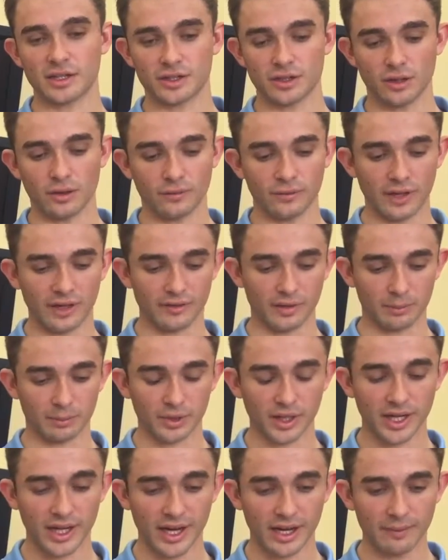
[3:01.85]
So if we have a
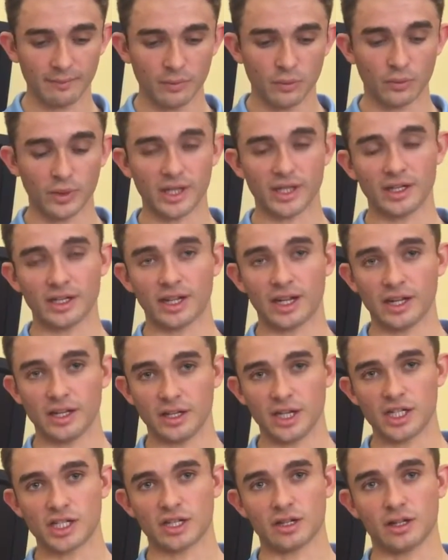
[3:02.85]
preamp, we need to
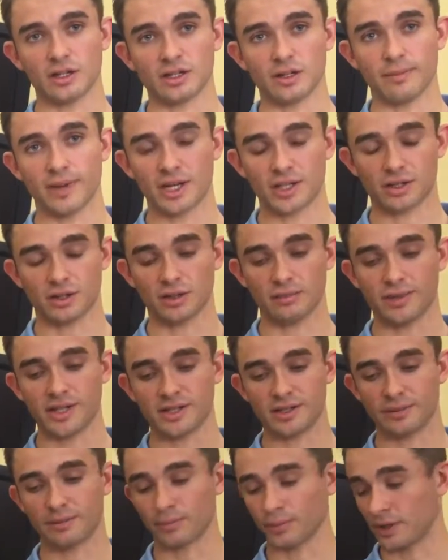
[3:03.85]
condition it to make sure it
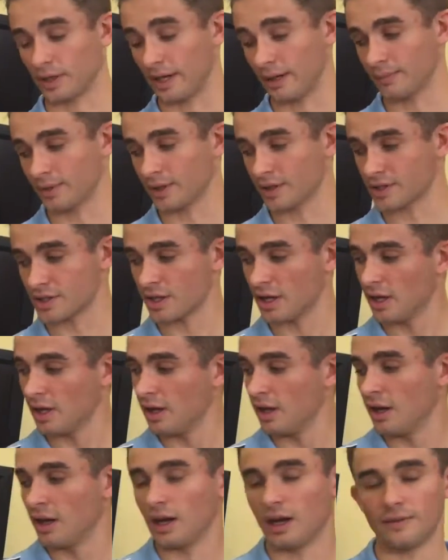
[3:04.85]
meets the parameters
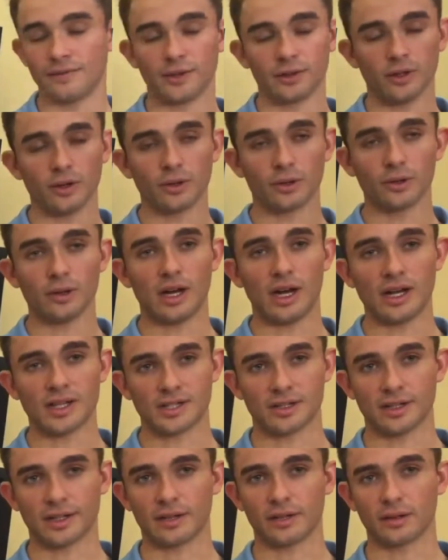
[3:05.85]
of the local
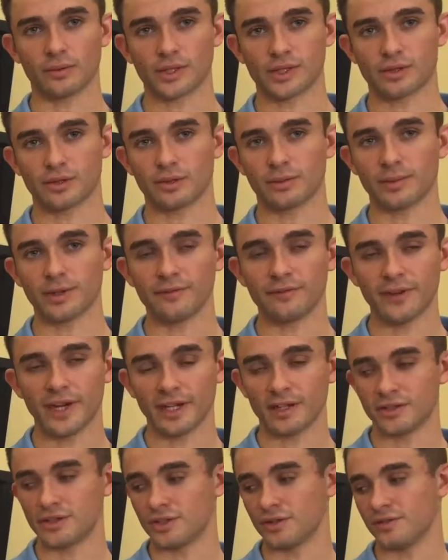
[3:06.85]
oscillator, which it will be
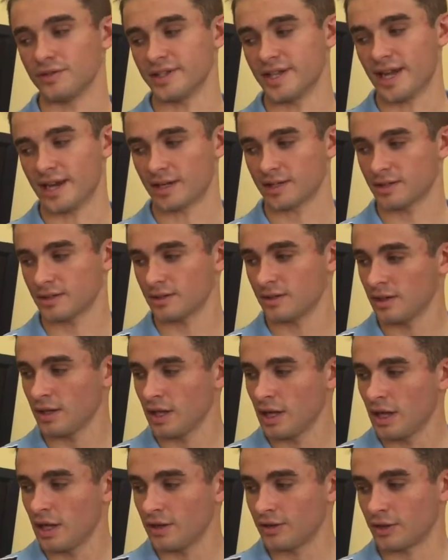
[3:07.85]
fed into next.
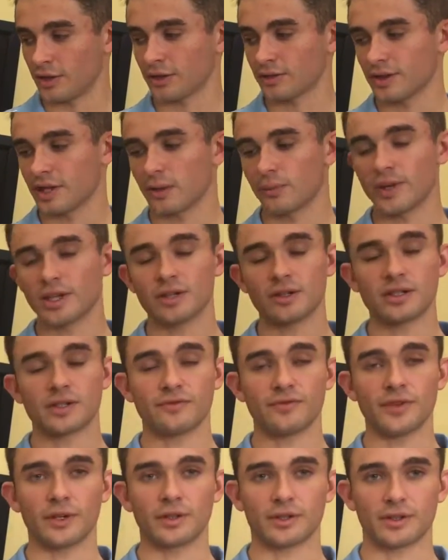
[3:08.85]
Third thing we do
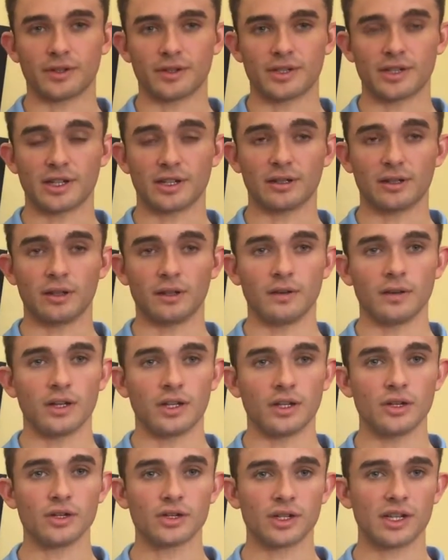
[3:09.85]
is filter the
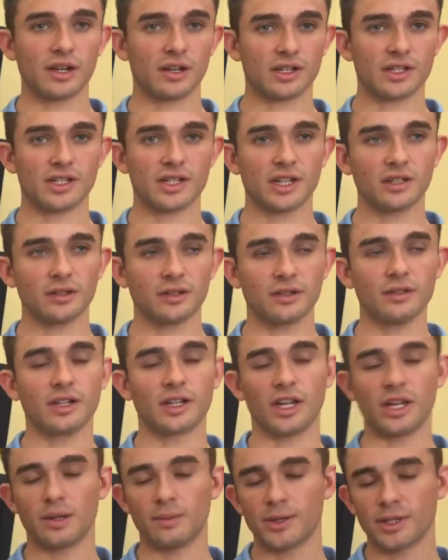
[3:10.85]
signal. Usually our signal
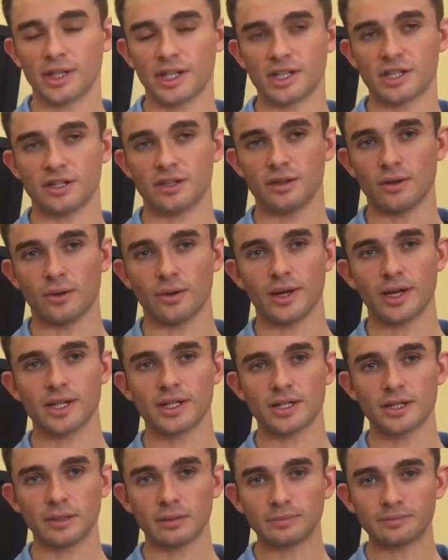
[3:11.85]
accumulates
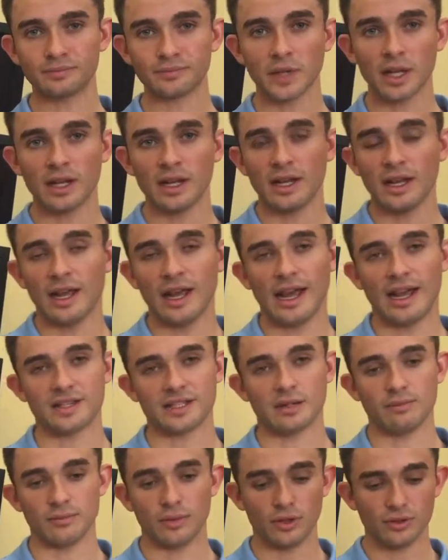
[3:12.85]
noise
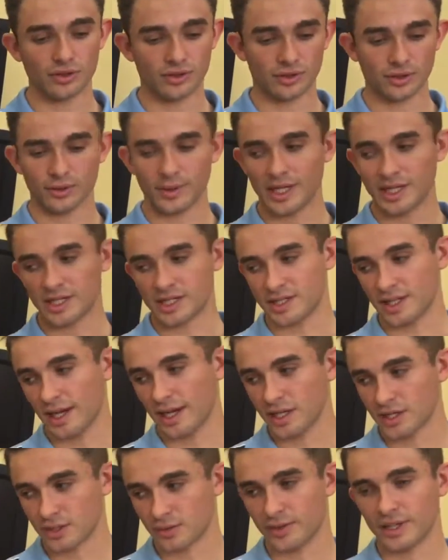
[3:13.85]
as it moves through each
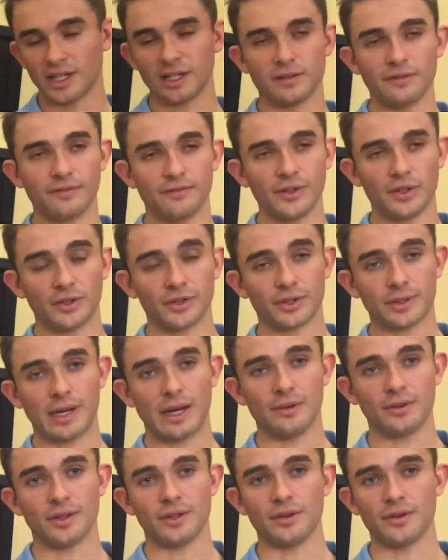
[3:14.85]
stage, so we need to filter
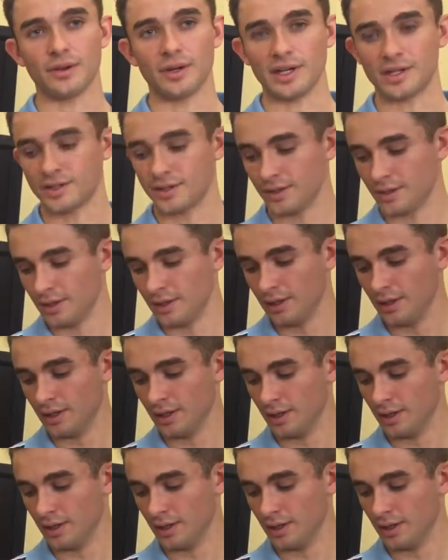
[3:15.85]
out the noise.